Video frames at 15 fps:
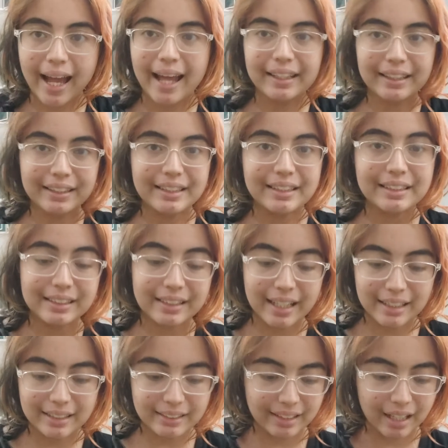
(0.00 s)
At this
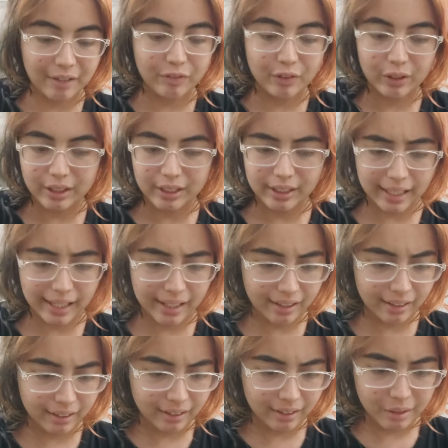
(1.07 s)
stairs. I forgot the date,
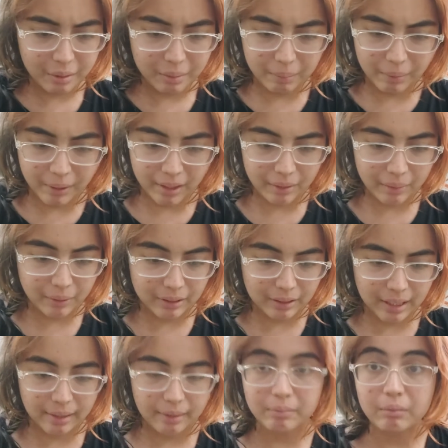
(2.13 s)
but it was
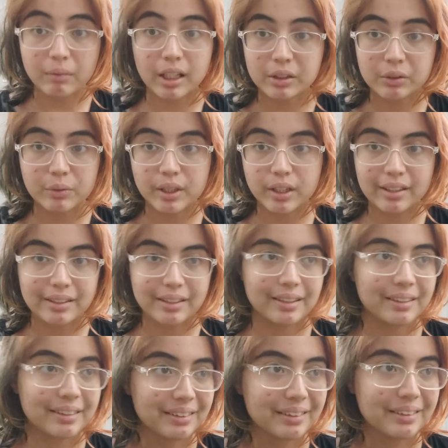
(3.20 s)
like last week, I
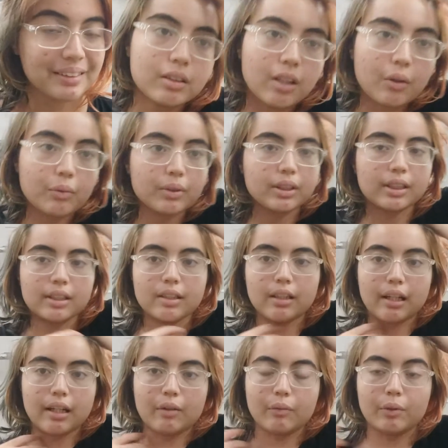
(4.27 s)
think. So I was sitting
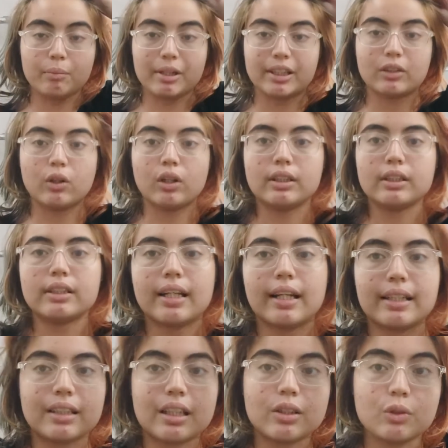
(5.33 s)
there with my thoughts and
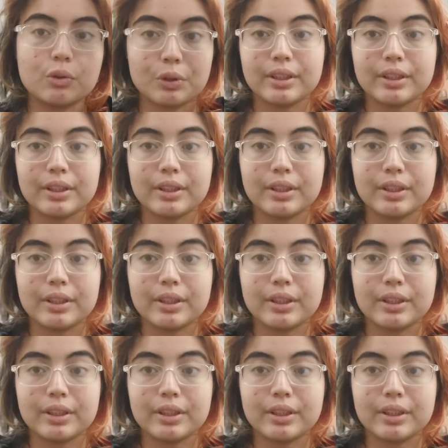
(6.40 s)
I started to